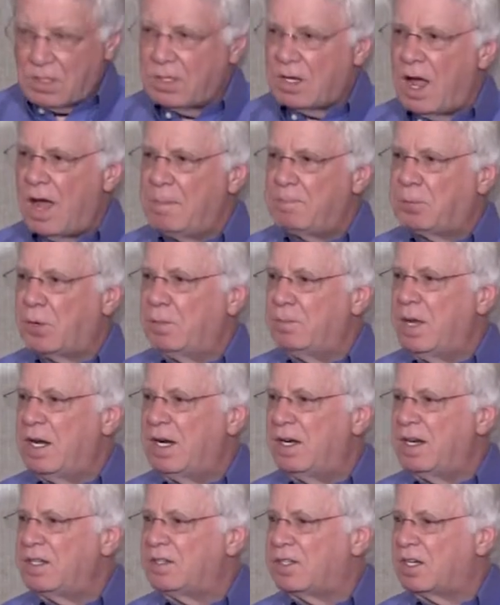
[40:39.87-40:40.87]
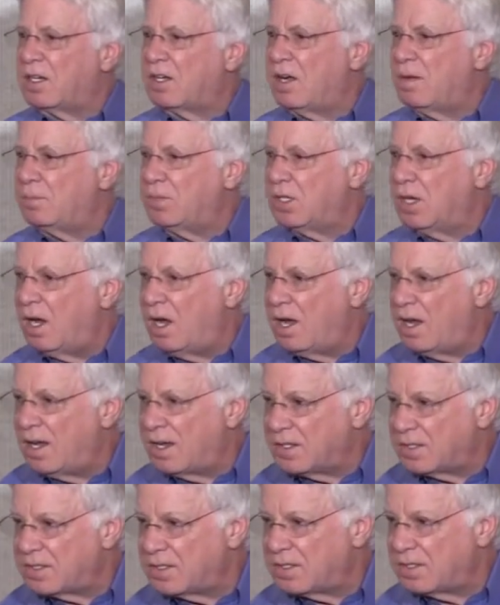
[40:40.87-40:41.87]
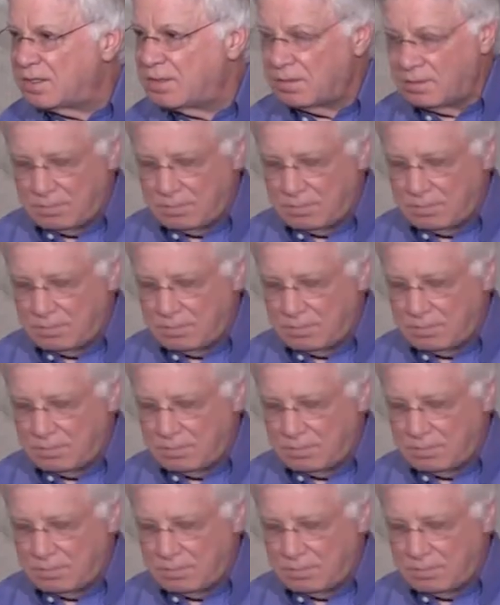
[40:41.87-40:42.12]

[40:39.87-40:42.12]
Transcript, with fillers: God permitted it to come to us.